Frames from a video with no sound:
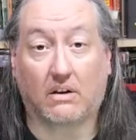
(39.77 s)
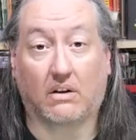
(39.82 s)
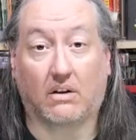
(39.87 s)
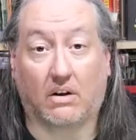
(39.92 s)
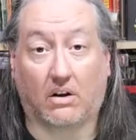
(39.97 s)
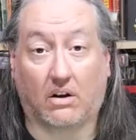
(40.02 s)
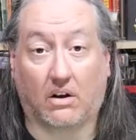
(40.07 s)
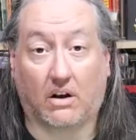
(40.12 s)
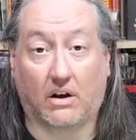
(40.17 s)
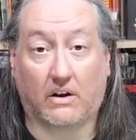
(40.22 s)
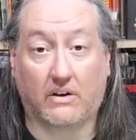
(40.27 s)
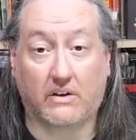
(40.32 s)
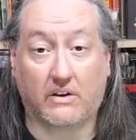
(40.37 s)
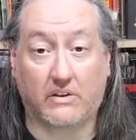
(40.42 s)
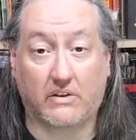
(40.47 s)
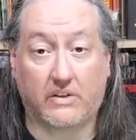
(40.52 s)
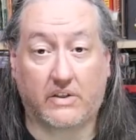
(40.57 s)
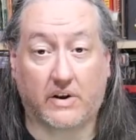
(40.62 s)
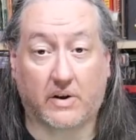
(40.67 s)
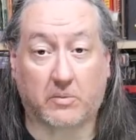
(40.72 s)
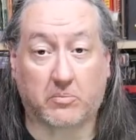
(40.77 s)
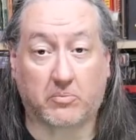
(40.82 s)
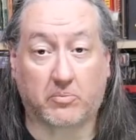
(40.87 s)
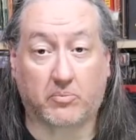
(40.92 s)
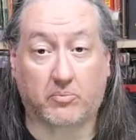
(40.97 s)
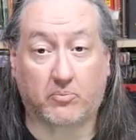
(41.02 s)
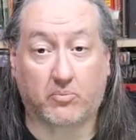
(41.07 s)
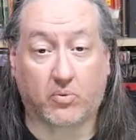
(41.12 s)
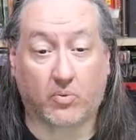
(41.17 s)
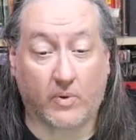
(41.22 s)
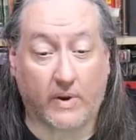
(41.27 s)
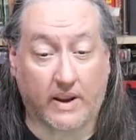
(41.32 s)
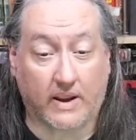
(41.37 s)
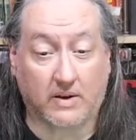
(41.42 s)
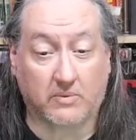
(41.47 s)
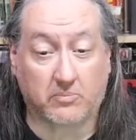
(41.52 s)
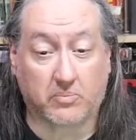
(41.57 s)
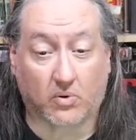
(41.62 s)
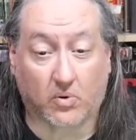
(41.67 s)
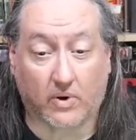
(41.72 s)
on their
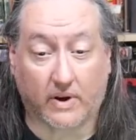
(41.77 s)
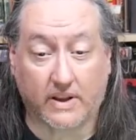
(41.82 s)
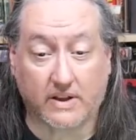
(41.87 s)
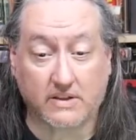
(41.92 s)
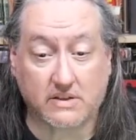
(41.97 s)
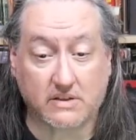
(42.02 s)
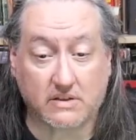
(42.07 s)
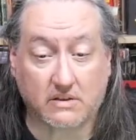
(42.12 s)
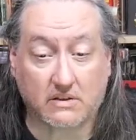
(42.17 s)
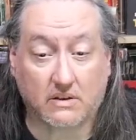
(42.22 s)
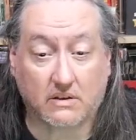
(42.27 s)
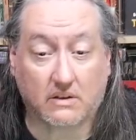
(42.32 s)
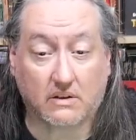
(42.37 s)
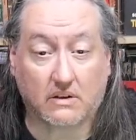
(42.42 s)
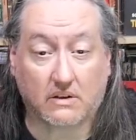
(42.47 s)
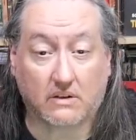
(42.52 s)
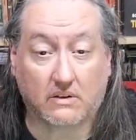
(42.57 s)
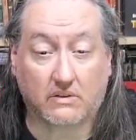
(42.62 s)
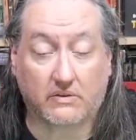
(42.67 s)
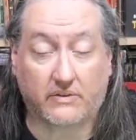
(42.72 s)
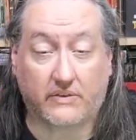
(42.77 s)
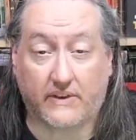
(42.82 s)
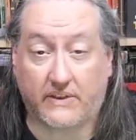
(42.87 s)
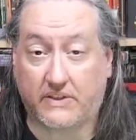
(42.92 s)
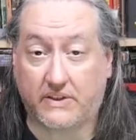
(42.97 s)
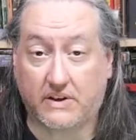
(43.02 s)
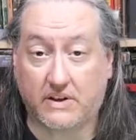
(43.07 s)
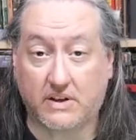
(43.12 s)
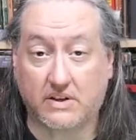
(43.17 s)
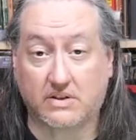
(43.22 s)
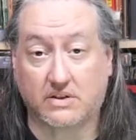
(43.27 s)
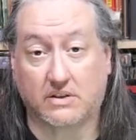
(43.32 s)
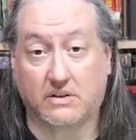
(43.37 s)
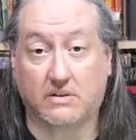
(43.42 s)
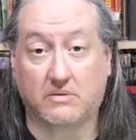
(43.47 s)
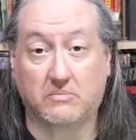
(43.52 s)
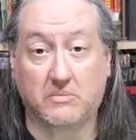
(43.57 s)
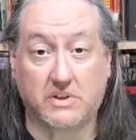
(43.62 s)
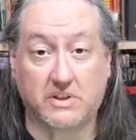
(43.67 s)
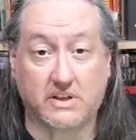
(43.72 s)
in-print 5th
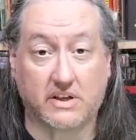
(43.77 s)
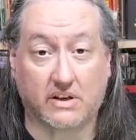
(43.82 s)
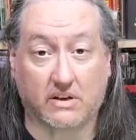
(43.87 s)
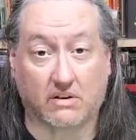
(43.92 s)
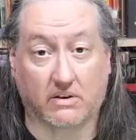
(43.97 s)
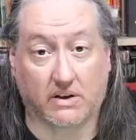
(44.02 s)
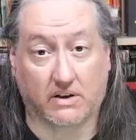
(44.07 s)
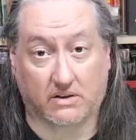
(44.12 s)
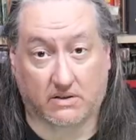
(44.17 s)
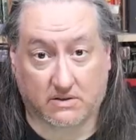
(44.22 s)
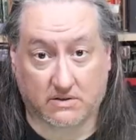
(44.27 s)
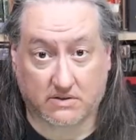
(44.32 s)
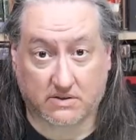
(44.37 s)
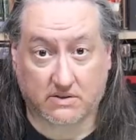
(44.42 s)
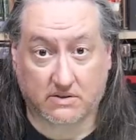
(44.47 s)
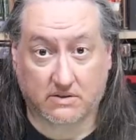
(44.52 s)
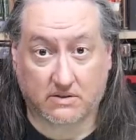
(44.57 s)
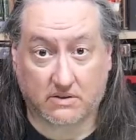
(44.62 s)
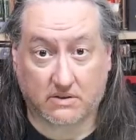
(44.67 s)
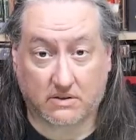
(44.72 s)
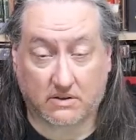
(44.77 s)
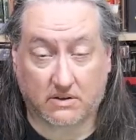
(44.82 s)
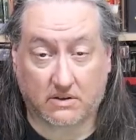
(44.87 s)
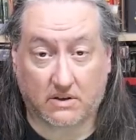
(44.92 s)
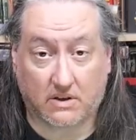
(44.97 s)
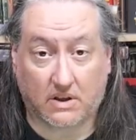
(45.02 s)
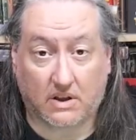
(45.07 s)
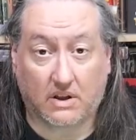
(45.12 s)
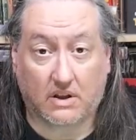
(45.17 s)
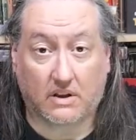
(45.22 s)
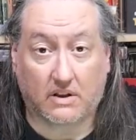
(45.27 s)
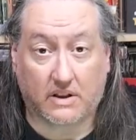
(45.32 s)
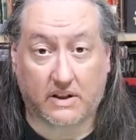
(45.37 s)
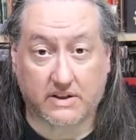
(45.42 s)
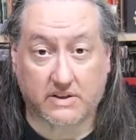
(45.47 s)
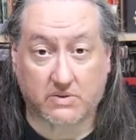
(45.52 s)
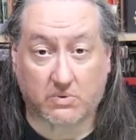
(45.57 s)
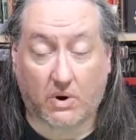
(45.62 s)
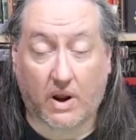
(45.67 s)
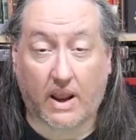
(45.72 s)
edition materials.
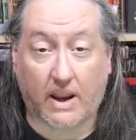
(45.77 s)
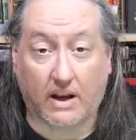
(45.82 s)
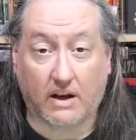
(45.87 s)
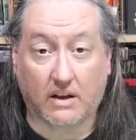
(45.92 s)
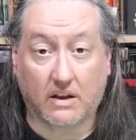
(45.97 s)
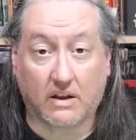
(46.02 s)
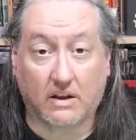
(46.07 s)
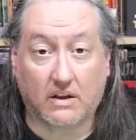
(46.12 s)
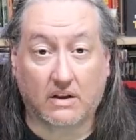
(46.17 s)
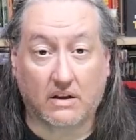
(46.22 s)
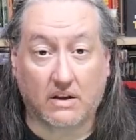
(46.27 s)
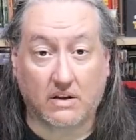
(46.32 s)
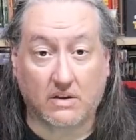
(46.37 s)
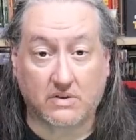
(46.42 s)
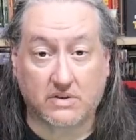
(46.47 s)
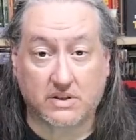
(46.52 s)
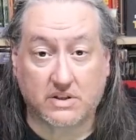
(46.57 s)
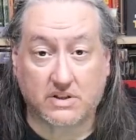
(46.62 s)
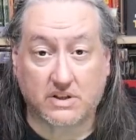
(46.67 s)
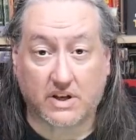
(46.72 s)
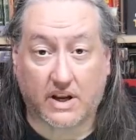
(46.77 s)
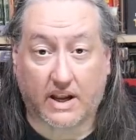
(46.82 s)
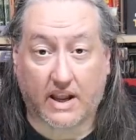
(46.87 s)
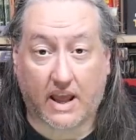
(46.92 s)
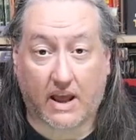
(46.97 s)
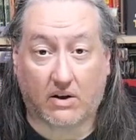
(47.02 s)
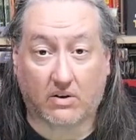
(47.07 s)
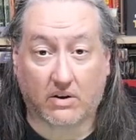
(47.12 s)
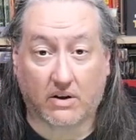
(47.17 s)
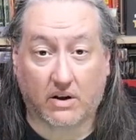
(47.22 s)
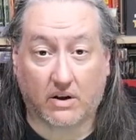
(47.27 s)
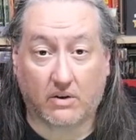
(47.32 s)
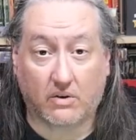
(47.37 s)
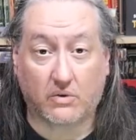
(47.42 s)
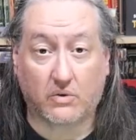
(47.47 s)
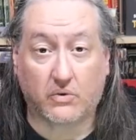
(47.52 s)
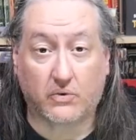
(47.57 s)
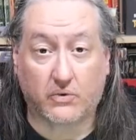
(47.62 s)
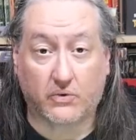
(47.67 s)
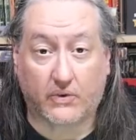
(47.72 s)
That's right. Use the checkout
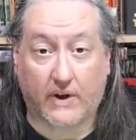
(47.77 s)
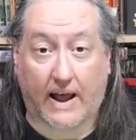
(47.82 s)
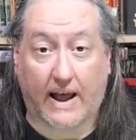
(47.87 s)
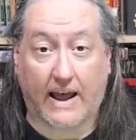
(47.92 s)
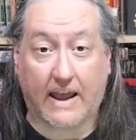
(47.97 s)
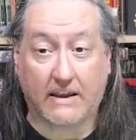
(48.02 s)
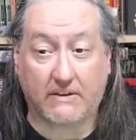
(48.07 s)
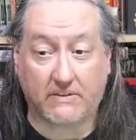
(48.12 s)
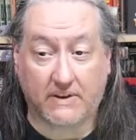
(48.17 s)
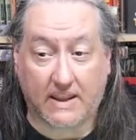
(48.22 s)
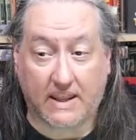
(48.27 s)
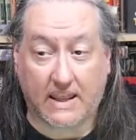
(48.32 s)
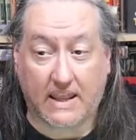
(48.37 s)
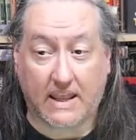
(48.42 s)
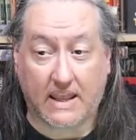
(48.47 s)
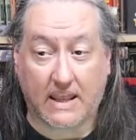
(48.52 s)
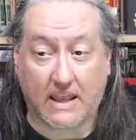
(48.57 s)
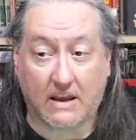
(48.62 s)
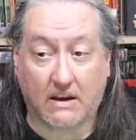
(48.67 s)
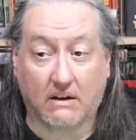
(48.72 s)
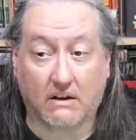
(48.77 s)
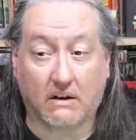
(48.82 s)
code 5EOOP